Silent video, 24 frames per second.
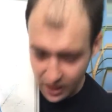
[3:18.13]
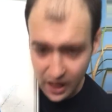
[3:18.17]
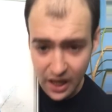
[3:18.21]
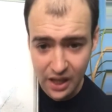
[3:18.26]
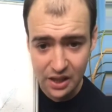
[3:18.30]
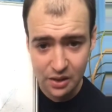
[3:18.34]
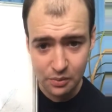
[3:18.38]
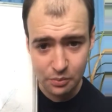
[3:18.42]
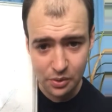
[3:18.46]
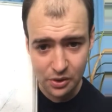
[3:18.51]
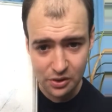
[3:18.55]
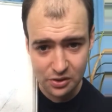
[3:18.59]

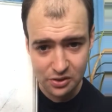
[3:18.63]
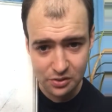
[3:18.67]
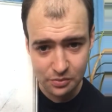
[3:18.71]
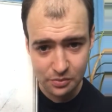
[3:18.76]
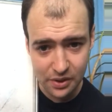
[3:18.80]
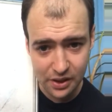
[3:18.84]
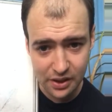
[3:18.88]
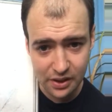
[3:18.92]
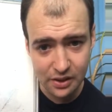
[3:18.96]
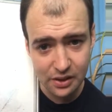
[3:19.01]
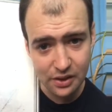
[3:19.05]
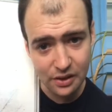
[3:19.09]
At the bottom
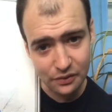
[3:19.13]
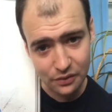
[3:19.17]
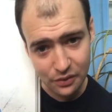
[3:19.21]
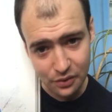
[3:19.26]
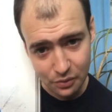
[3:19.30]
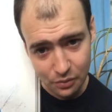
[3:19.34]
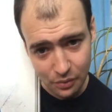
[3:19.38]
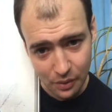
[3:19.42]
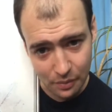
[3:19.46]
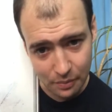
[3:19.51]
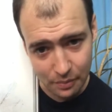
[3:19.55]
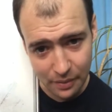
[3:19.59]
here, if
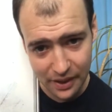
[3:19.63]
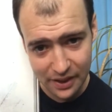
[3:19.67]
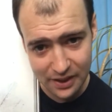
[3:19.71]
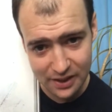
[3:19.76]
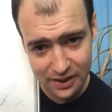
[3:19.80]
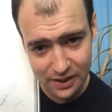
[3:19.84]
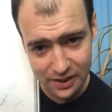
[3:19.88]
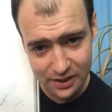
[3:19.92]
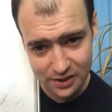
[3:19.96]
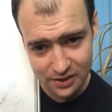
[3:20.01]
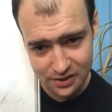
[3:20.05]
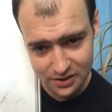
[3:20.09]
you went back
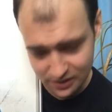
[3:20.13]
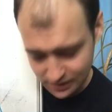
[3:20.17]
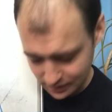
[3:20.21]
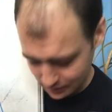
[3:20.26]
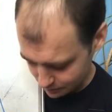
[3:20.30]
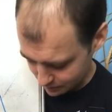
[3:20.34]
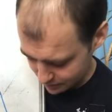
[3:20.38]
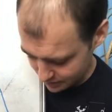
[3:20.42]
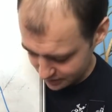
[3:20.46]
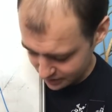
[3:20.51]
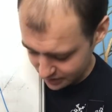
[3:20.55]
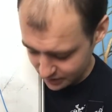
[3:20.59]
and had a
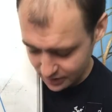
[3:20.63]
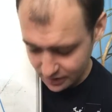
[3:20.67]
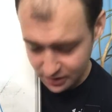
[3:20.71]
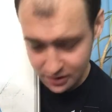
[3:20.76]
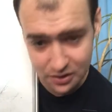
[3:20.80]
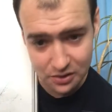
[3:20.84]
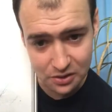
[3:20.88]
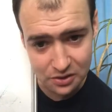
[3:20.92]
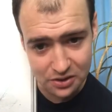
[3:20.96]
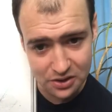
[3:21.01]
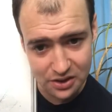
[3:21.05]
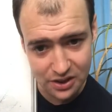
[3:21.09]
time
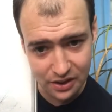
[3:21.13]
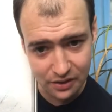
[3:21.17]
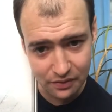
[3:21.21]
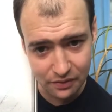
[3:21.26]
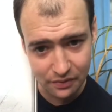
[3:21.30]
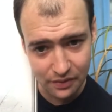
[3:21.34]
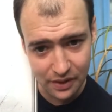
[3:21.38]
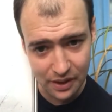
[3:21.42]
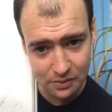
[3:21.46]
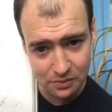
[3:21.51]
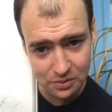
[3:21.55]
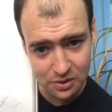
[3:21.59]
machine, you'd see
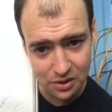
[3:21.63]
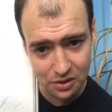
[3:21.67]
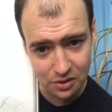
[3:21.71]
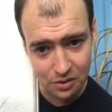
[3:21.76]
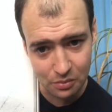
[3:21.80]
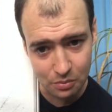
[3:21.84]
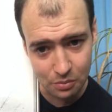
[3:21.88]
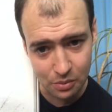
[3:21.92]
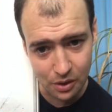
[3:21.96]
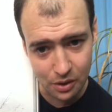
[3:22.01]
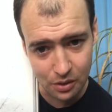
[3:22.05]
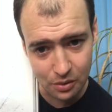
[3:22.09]
flames at
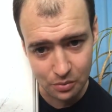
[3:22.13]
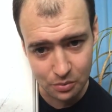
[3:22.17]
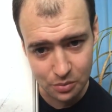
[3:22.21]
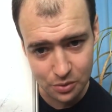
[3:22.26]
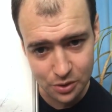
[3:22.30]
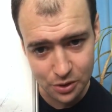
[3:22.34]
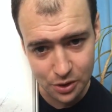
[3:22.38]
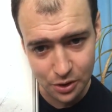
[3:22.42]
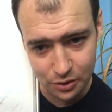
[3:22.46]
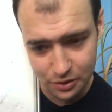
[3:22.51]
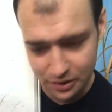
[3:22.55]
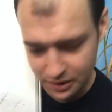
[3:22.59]
the bottom
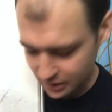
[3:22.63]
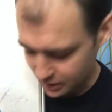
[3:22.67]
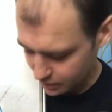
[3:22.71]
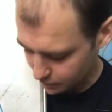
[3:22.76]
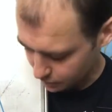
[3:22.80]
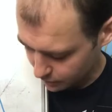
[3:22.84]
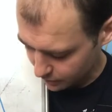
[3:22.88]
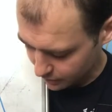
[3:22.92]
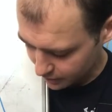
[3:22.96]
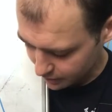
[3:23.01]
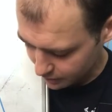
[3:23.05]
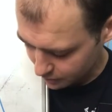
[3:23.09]
cooking
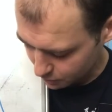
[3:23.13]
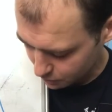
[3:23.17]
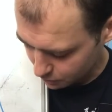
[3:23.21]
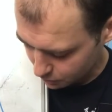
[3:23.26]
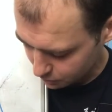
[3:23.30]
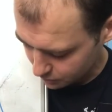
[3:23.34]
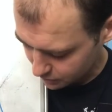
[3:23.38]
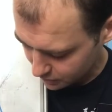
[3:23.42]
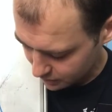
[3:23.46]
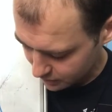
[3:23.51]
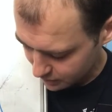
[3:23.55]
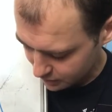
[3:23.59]
away
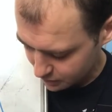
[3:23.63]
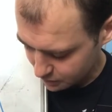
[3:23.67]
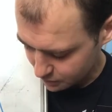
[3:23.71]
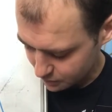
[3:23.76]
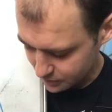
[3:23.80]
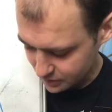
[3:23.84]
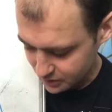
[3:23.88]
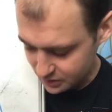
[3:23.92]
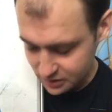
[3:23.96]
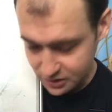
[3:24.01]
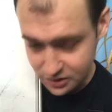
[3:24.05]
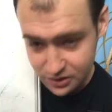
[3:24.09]
all the
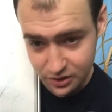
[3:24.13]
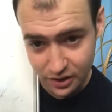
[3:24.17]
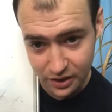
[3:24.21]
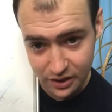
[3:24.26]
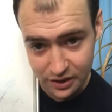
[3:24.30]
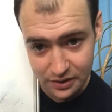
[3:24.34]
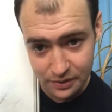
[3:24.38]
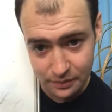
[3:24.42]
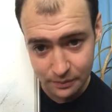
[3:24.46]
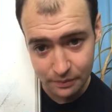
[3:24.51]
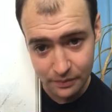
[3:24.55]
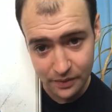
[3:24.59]
liquid
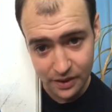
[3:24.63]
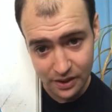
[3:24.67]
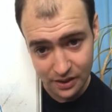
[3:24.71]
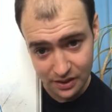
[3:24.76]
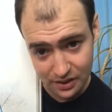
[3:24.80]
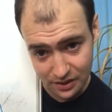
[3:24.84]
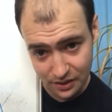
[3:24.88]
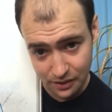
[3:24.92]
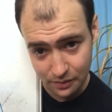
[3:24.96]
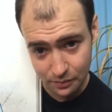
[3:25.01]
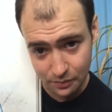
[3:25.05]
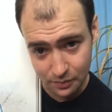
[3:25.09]
inside.
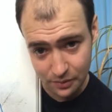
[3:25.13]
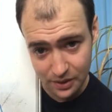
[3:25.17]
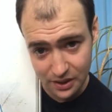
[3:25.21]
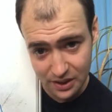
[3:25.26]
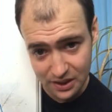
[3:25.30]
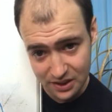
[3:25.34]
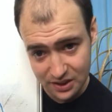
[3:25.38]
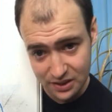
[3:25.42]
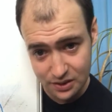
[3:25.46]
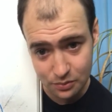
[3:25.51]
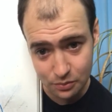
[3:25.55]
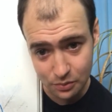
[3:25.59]
Now with
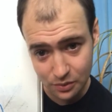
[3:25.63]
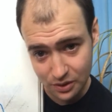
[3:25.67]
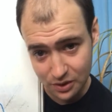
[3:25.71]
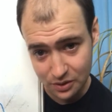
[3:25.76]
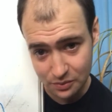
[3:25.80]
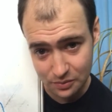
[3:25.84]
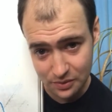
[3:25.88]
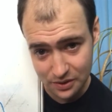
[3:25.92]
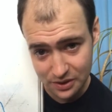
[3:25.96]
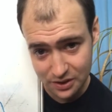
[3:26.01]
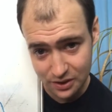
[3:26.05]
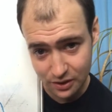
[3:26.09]
this, we're going
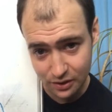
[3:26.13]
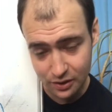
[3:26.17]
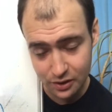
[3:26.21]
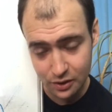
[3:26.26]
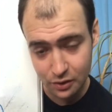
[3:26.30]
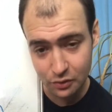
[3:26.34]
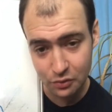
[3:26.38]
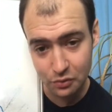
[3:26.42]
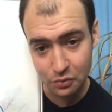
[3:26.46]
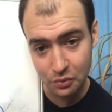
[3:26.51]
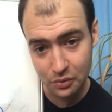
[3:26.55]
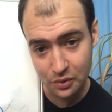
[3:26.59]
to be starting
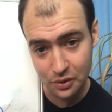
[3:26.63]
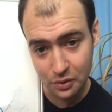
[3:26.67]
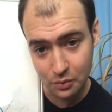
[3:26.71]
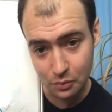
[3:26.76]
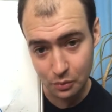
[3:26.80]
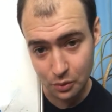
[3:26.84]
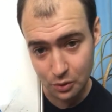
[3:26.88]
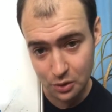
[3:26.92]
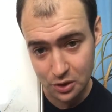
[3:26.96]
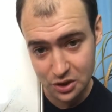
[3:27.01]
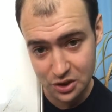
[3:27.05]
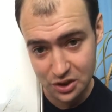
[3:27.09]
off with the
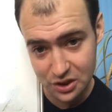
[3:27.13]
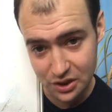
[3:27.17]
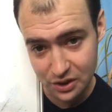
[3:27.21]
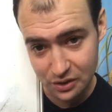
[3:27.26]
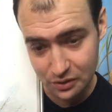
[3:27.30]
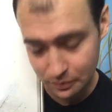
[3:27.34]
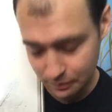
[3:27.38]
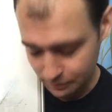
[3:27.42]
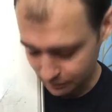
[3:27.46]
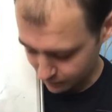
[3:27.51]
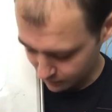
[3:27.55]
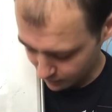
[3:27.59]
wash
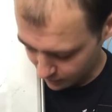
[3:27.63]
still.